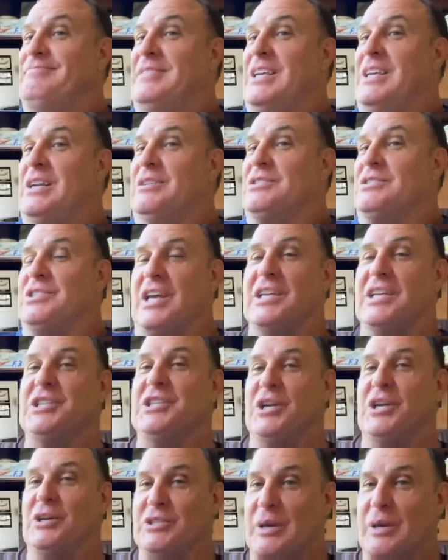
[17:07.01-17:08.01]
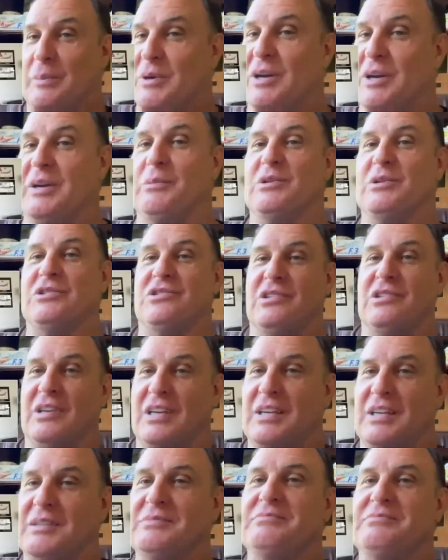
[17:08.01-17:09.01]
you know, / interceptor. It was
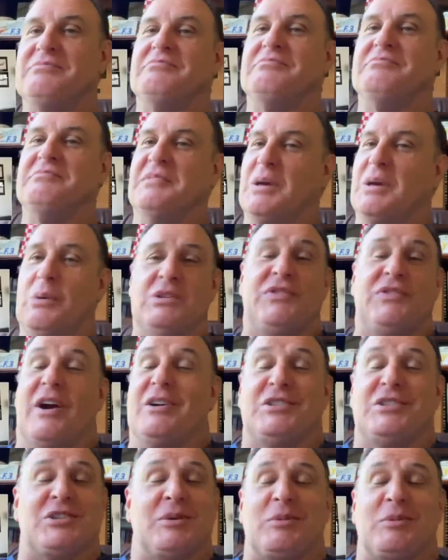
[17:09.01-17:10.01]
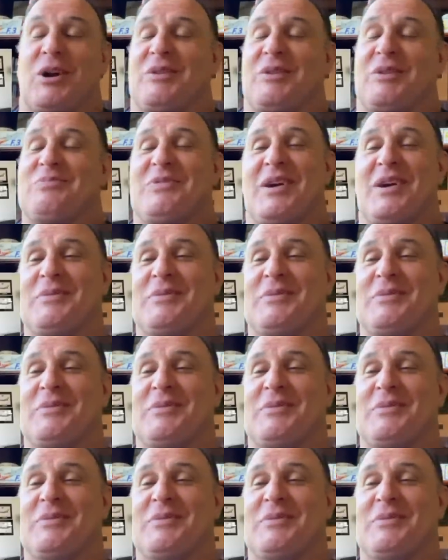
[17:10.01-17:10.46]
very similar.